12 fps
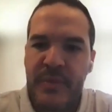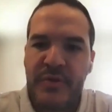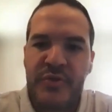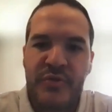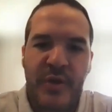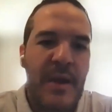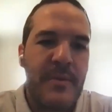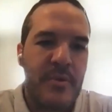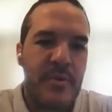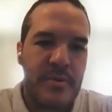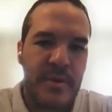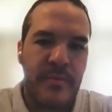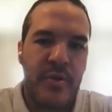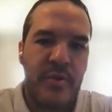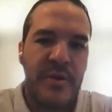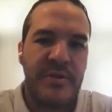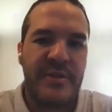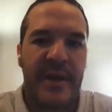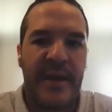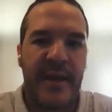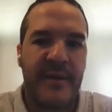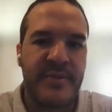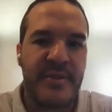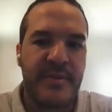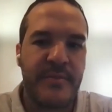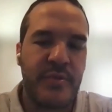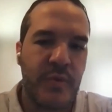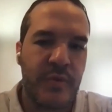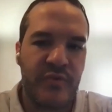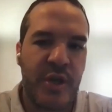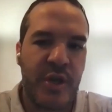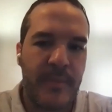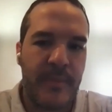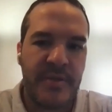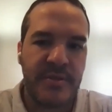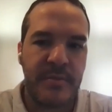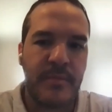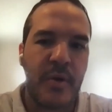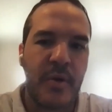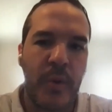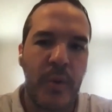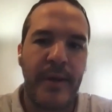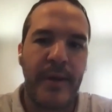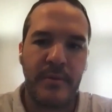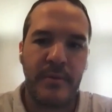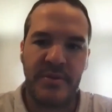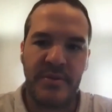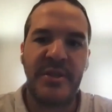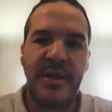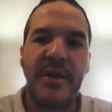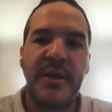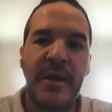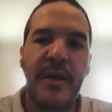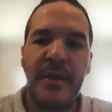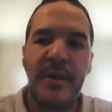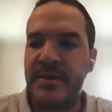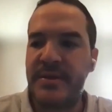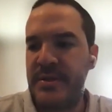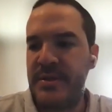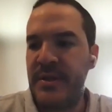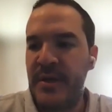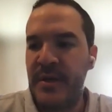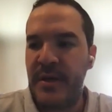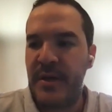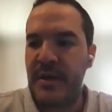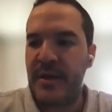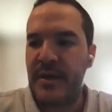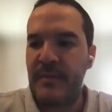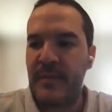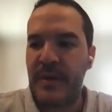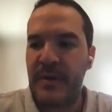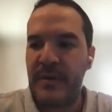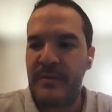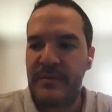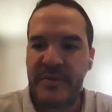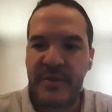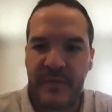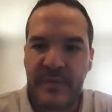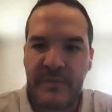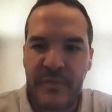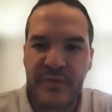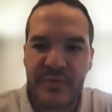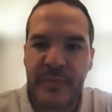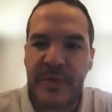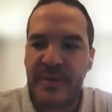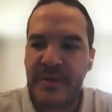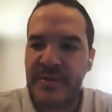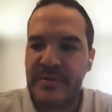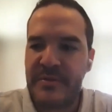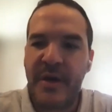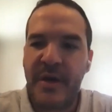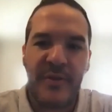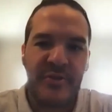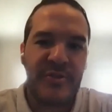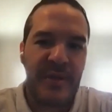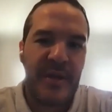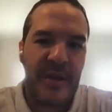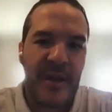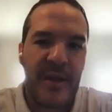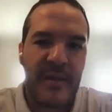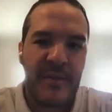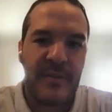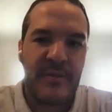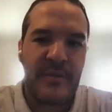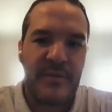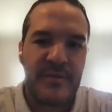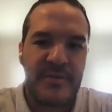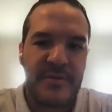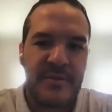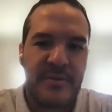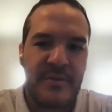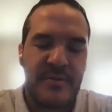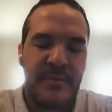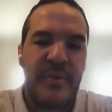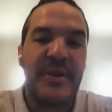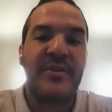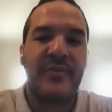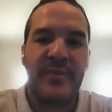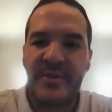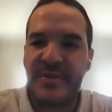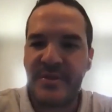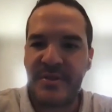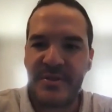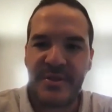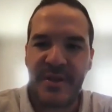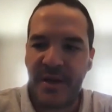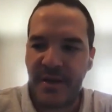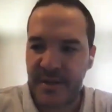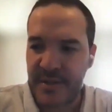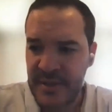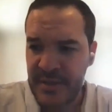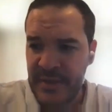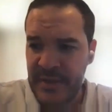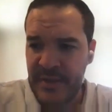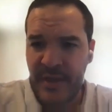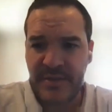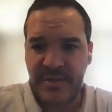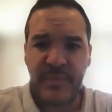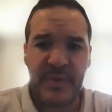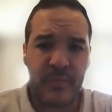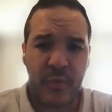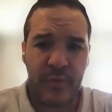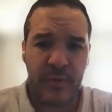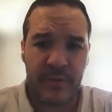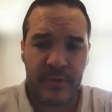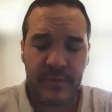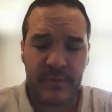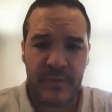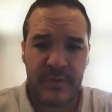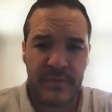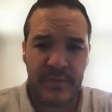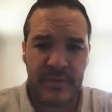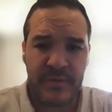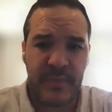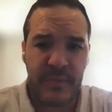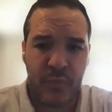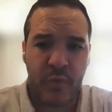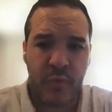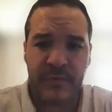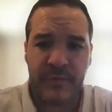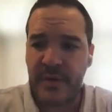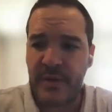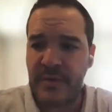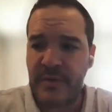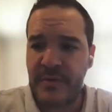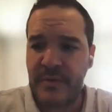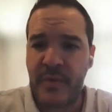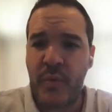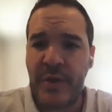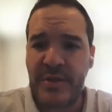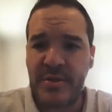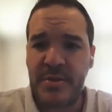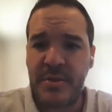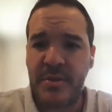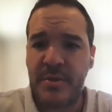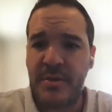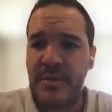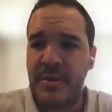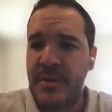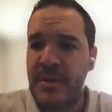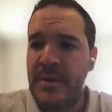most tribal communities that have some sort of shamanism around psychedelics. And so there's been this knowledge that, hey, there's a place for this in society. It's been more of a sort of a Western,